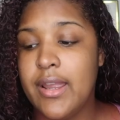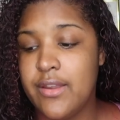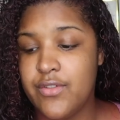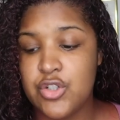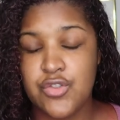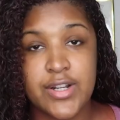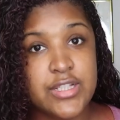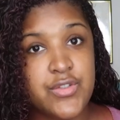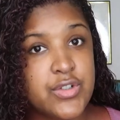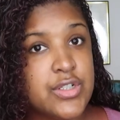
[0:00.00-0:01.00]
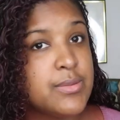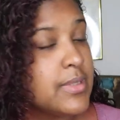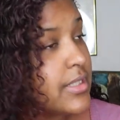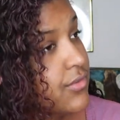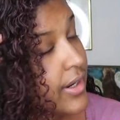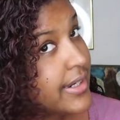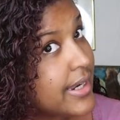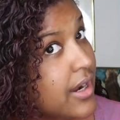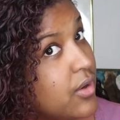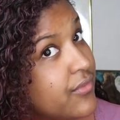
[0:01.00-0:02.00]
if it transfers, because right
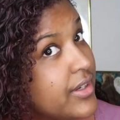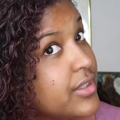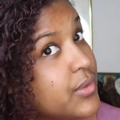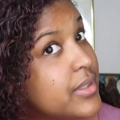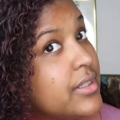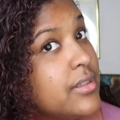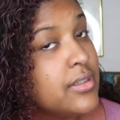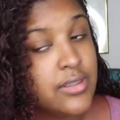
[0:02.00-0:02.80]
now if I do it,